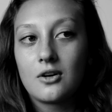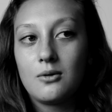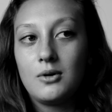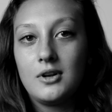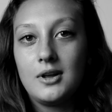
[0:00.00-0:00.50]

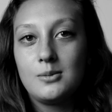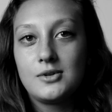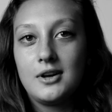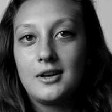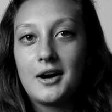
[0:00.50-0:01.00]
Going deep
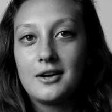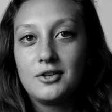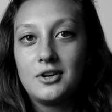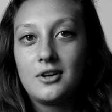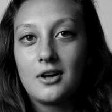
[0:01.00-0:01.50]
sea
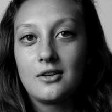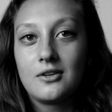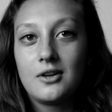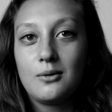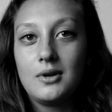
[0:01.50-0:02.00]
diving
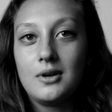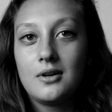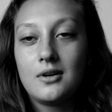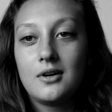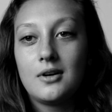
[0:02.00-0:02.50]
and doing
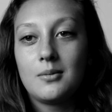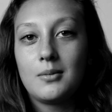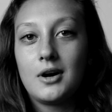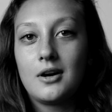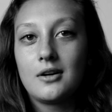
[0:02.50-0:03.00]

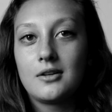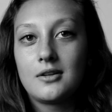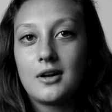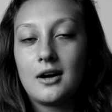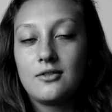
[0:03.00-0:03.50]
my
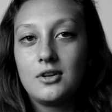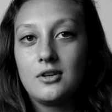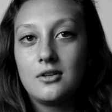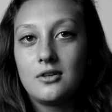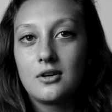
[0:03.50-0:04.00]

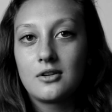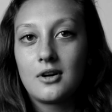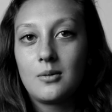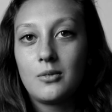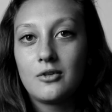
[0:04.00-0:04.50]
diving
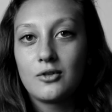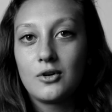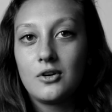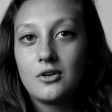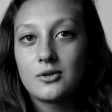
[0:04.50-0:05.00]
exam
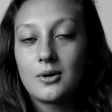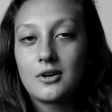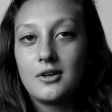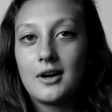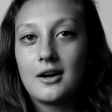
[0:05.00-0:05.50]
so I
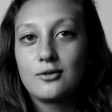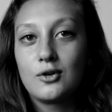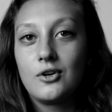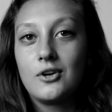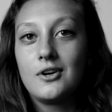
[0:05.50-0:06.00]
can dive for
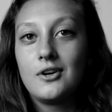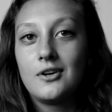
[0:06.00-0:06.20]
a year.